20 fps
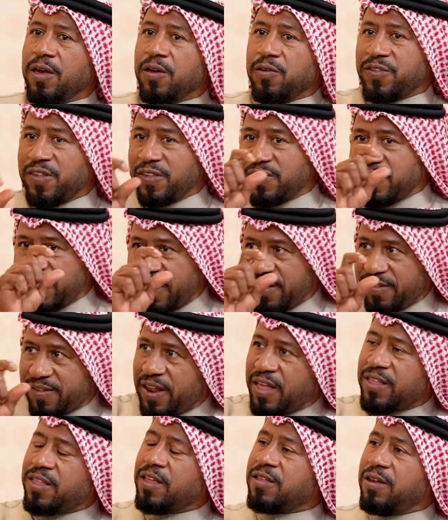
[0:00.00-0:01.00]
It is
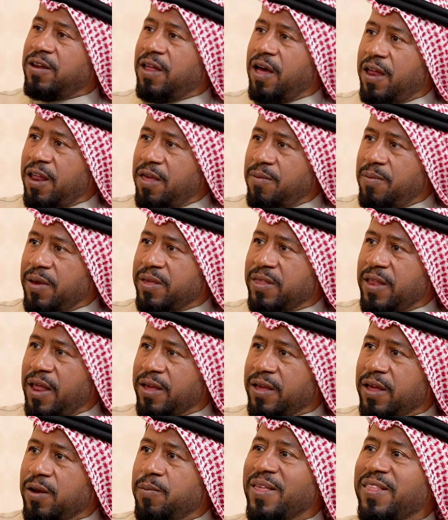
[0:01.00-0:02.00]
translated in Arabic,
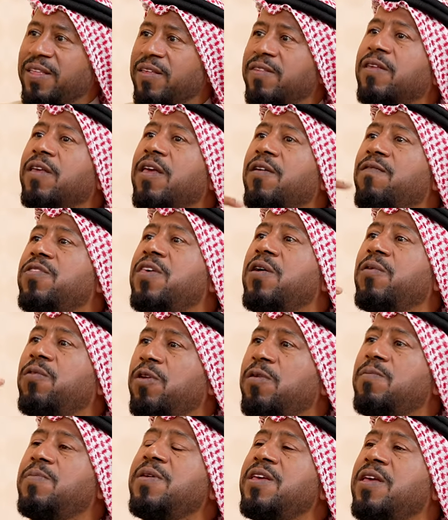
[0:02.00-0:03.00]
but if there
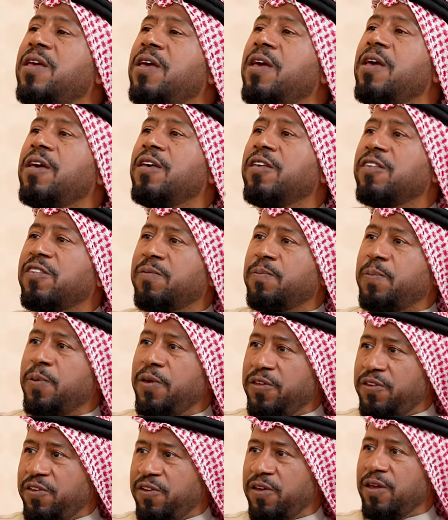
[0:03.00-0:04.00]
will be
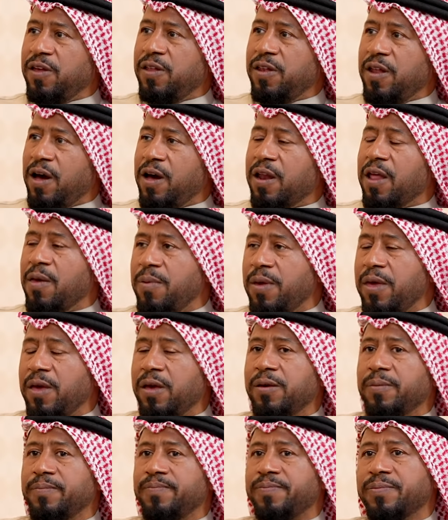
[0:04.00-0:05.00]
speech in
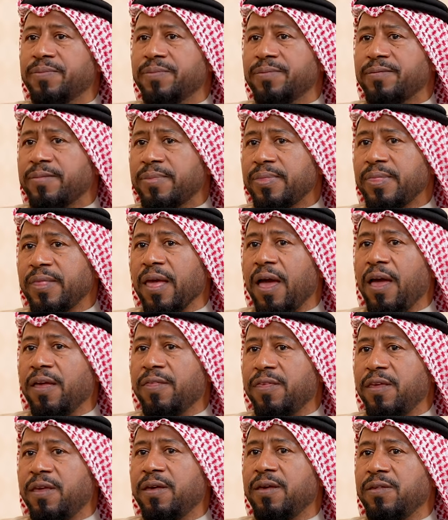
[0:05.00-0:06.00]
Arabic, I
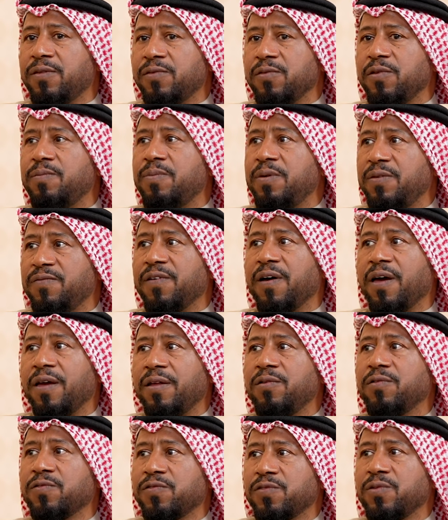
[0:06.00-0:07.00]
think it will be fine
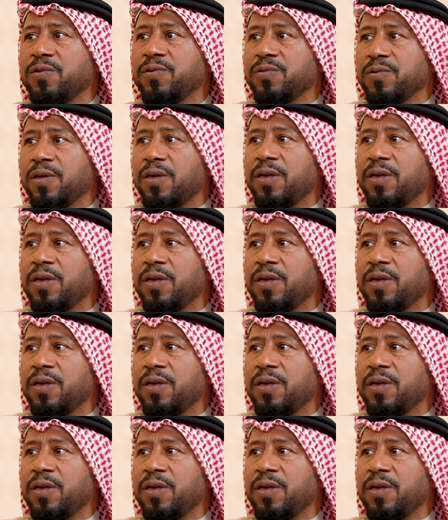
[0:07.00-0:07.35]
also.